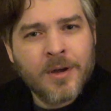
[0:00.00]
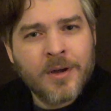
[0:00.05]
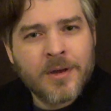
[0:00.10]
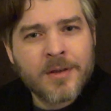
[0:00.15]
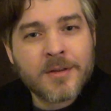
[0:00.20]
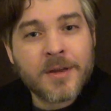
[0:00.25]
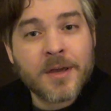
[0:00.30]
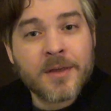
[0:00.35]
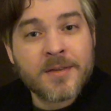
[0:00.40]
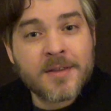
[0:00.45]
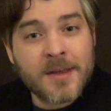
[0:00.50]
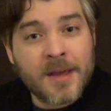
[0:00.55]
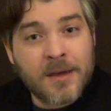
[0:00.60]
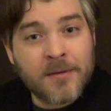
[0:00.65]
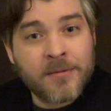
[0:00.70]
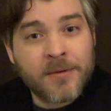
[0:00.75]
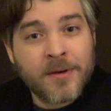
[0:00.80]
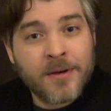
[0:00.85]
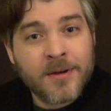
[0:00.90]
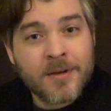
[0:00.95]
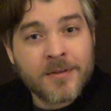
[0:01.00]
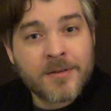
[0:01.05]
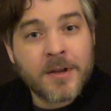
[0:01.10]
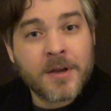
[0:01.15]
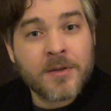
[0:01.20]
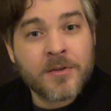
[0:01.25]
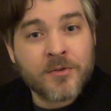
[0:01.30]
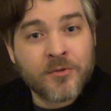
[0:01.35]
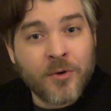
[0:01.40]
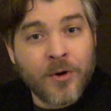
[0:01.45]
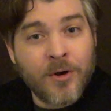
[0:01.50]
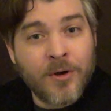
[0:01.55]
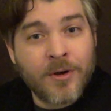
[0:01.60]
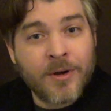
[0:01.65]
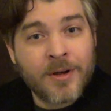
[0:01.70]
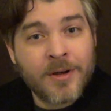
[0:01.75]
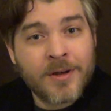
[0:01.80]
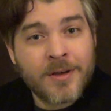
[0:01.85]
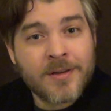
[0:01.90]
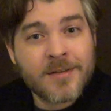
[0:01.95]
Stay safe, stay
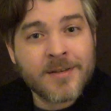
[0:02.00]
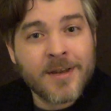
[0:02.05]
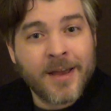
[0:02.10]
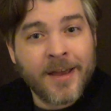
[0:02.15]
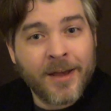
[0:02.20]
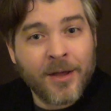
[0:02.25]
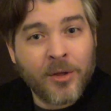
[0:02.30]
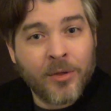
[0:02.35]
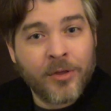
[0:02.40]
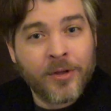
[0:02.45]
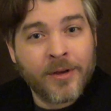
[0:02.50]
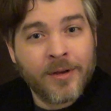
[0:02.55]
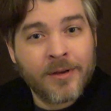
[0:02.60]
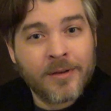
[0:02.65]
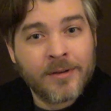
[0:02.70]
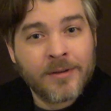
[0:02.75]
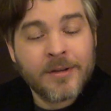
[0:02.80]
strong, stay healthy,